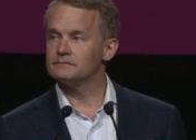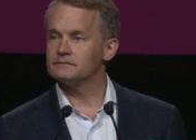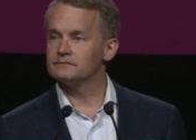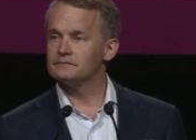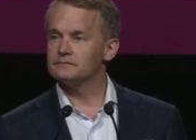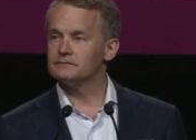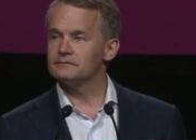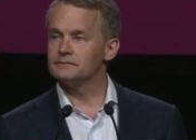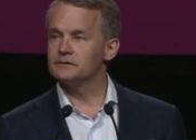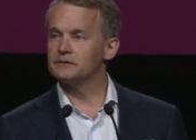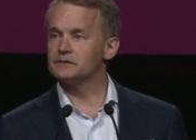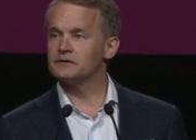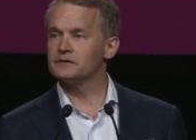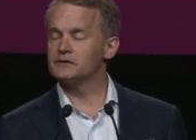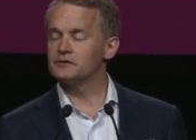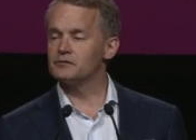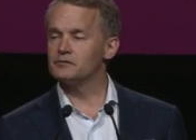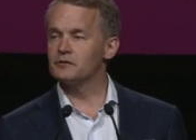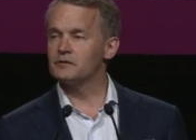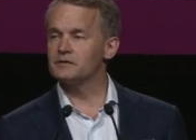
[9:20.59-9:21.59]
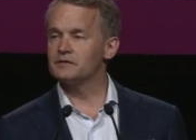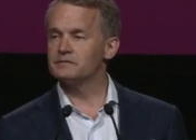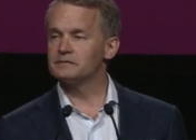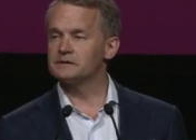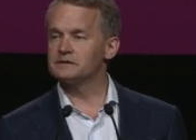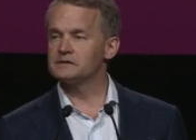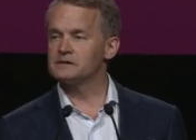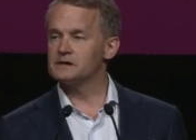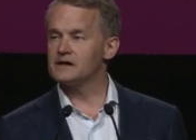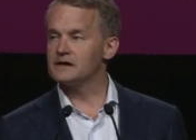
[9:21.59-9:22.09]
Building and growing the middle
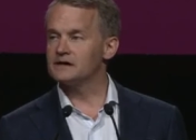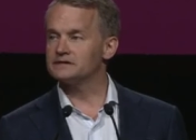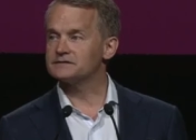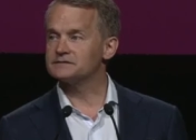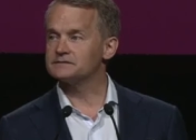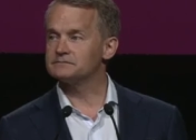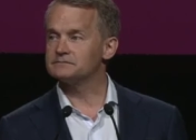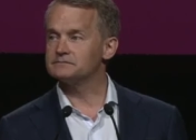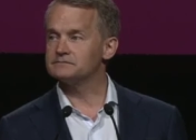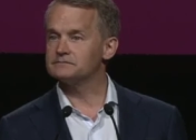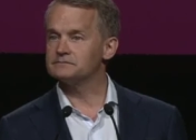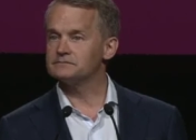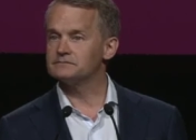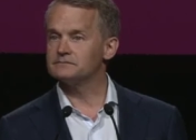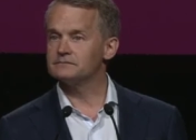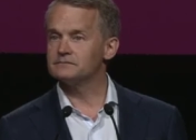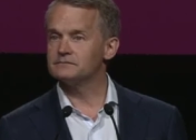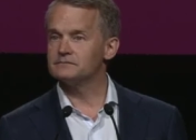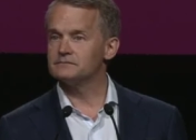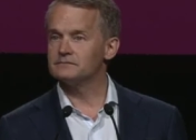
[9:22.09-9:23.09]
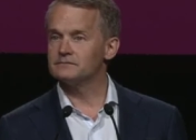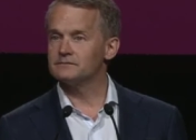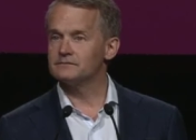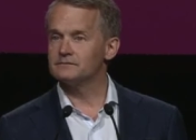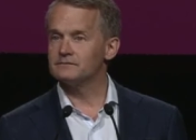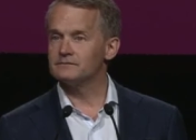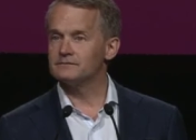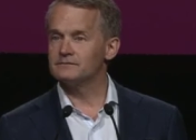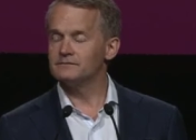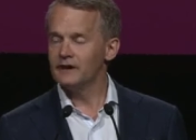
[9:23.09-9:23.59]
class.
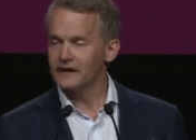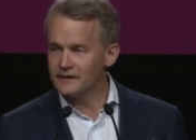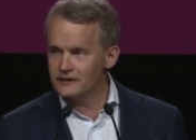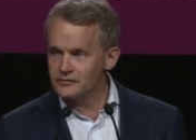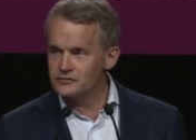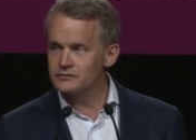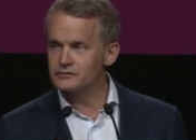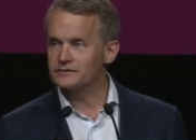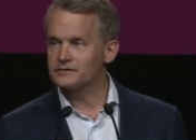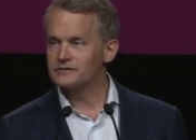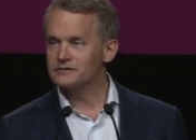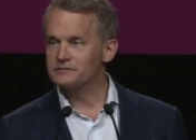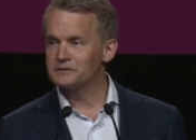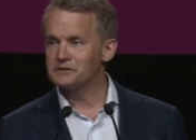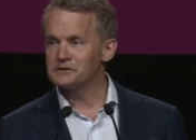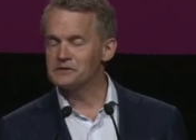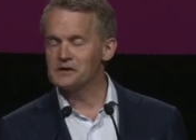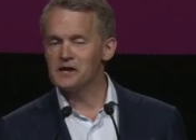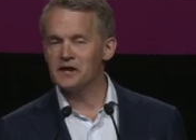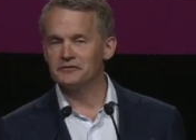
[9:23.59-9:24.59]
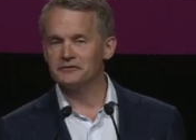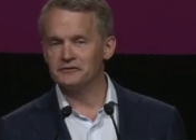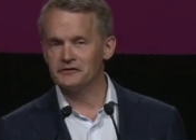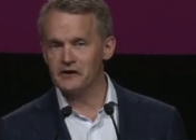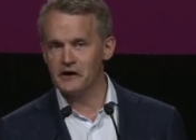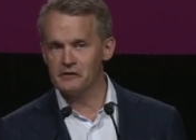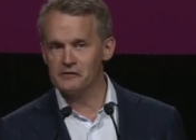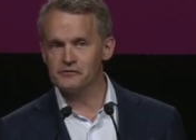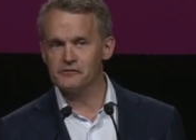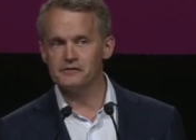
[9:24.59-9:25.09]
Making sure that the middle class is
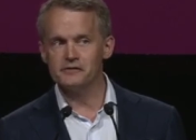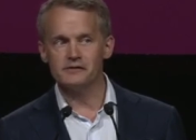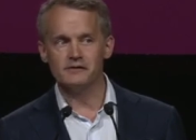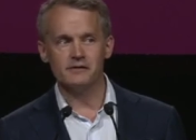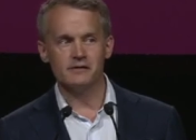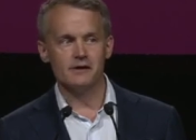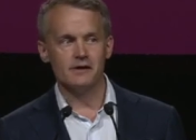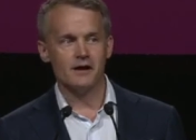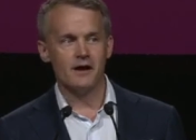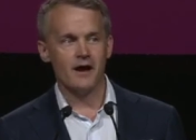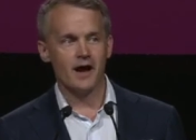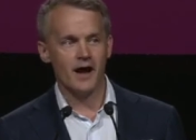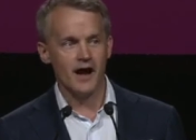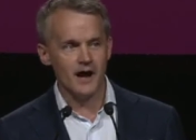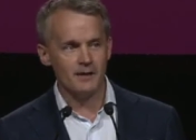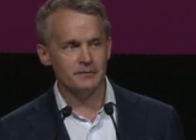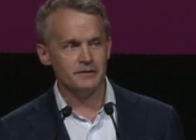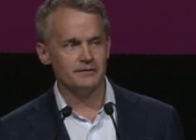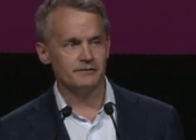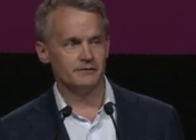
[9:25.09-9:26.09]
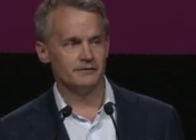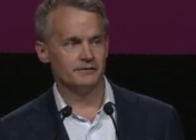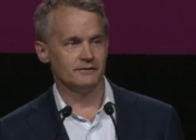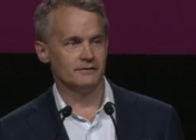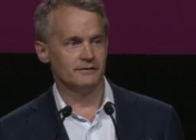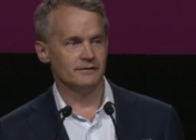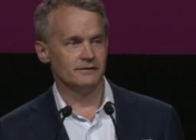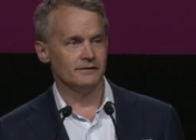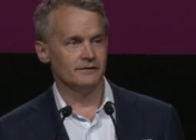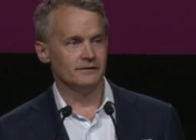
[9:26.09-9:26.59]
healthier, happier,
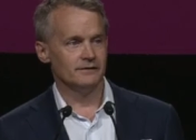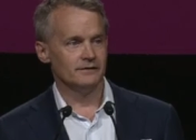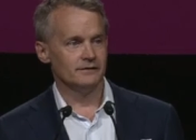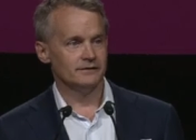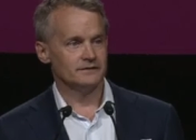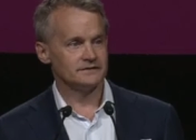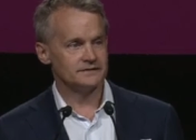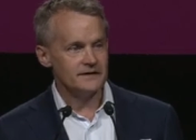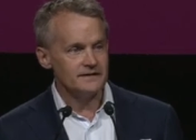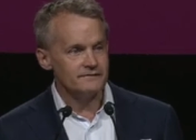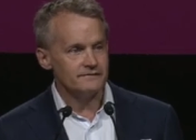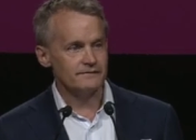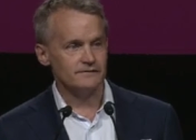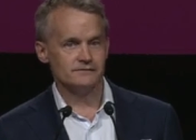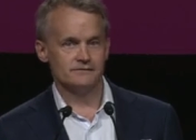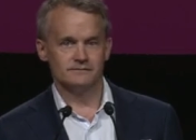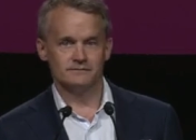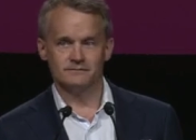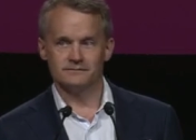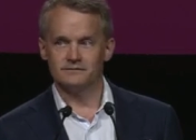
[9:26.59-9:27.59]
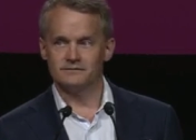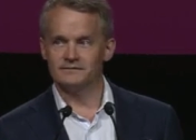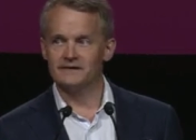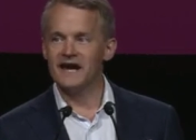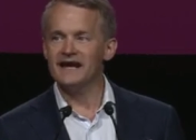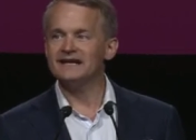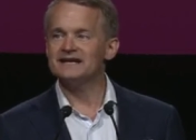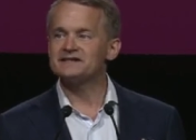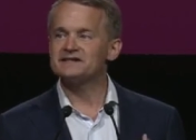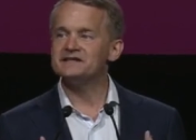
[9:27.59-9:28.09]
safer. That
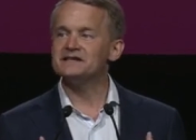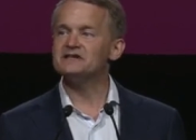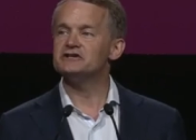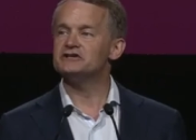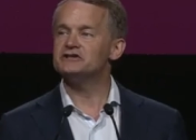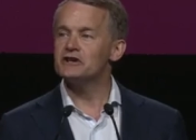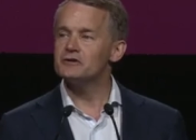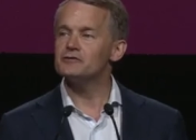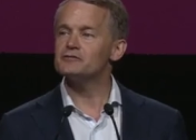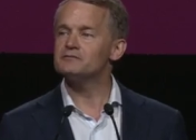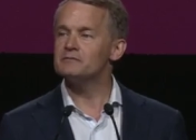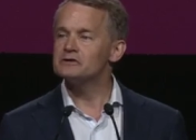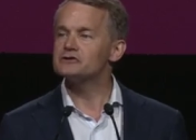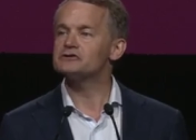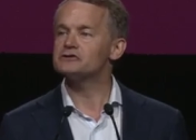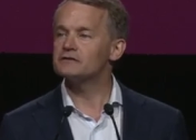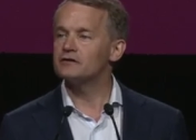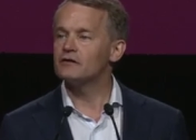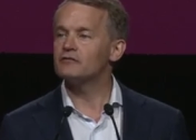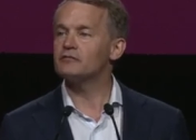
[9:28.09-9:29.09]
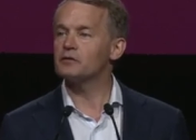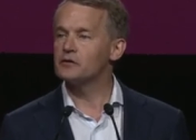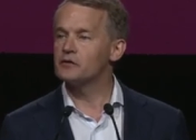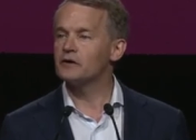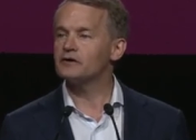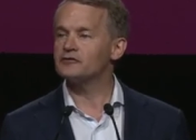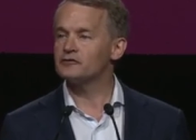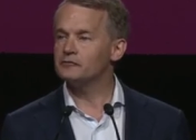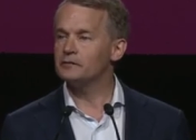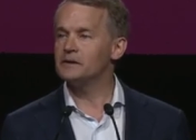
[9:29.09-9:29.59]
is the shared mission of
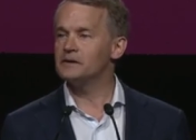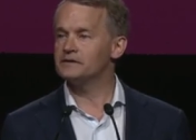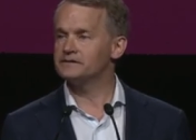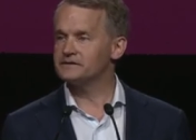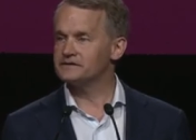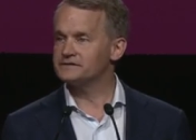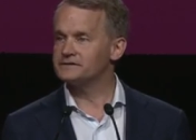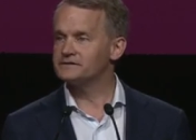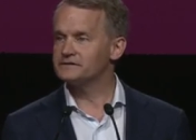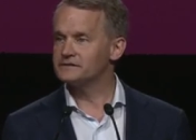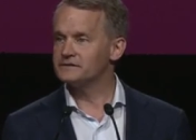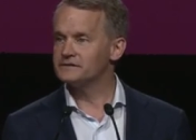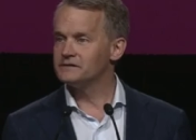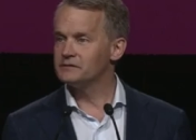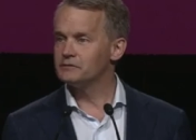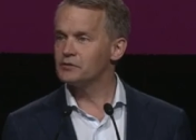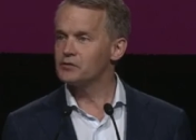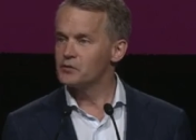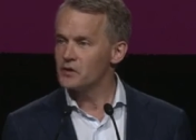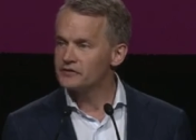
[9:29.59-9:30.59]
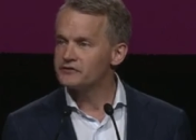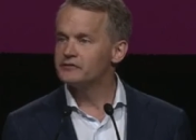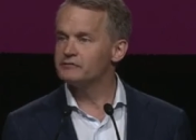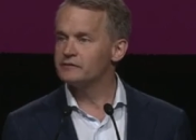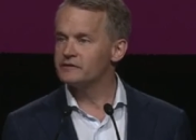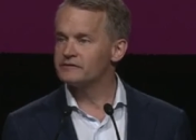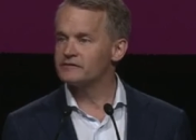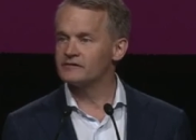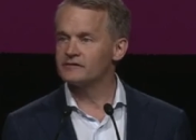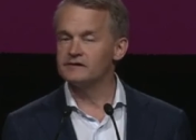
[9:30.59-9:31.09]
progressive politics, progressive
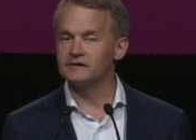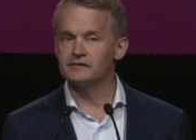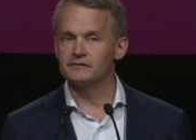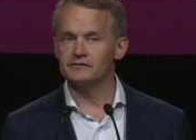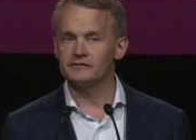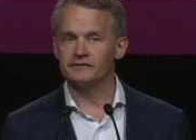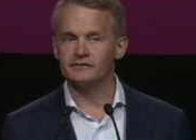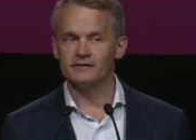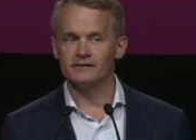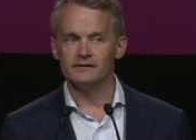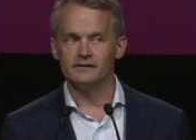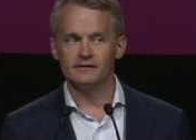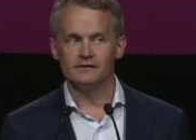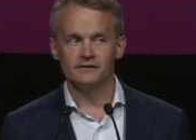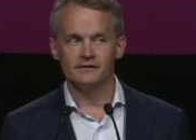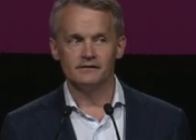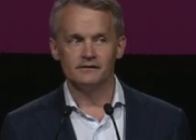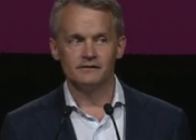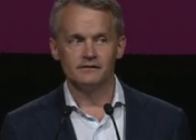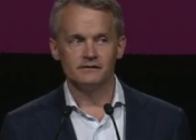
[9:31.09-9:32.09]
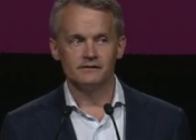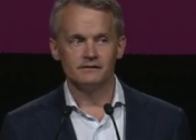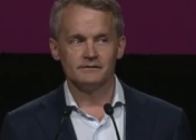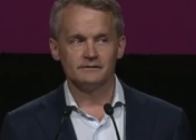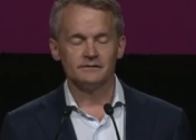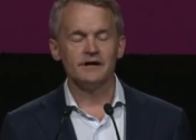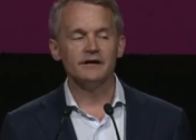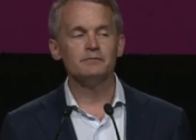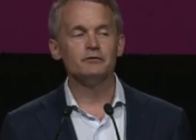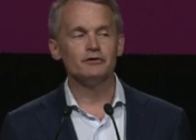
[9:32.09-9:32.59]
business leaders,
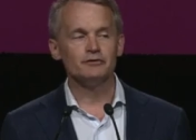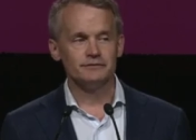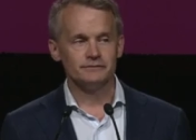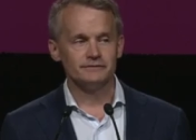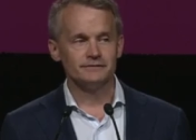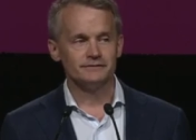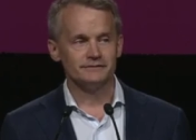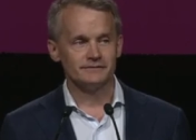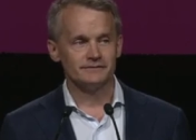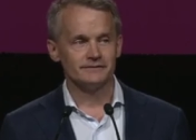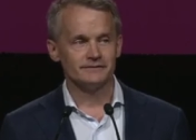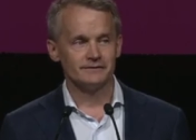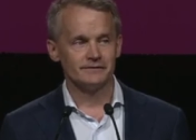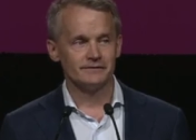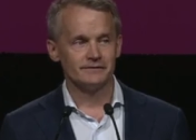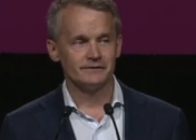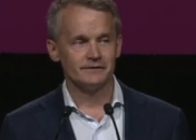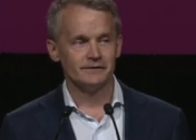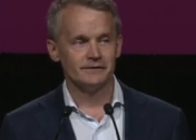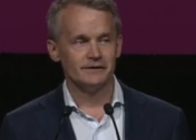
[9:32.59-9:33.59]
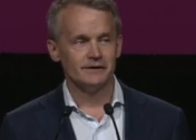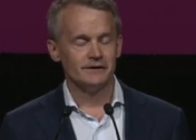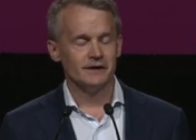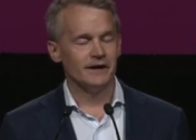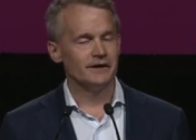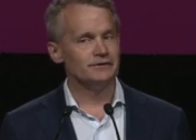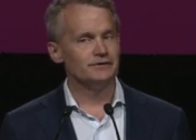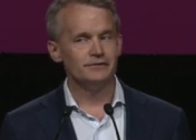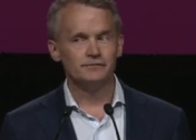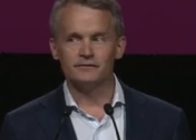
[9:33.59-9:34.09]
labor unions. And
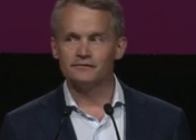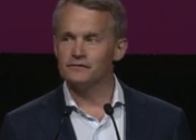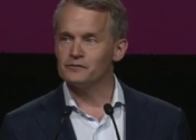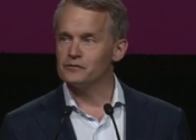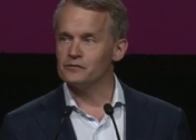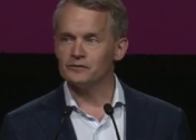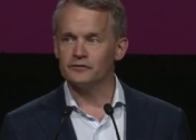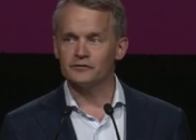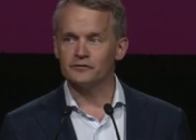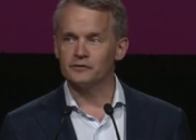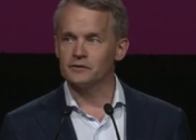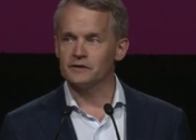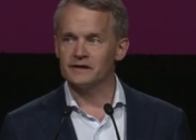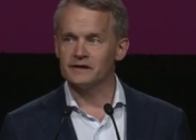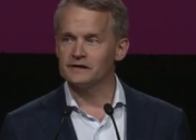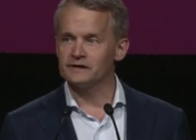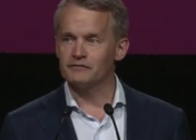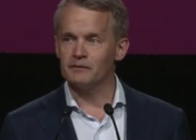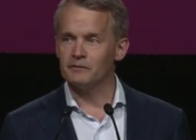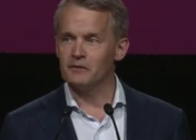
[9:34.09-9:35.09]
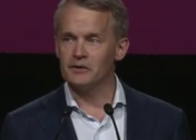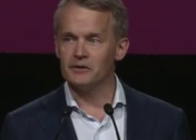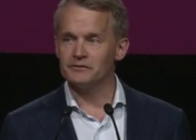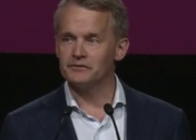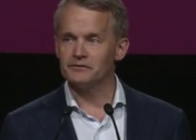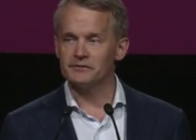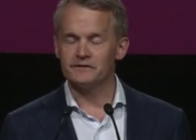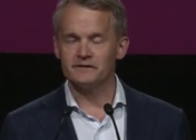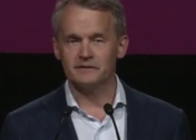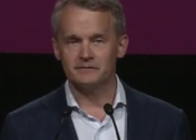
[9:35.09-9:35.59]
Unifor is one hell of a partner
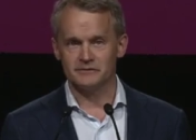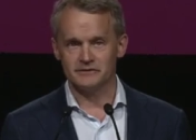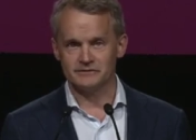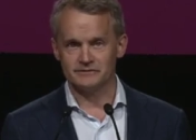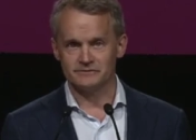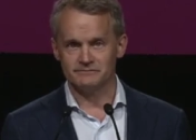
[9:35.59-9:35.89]
in that mission.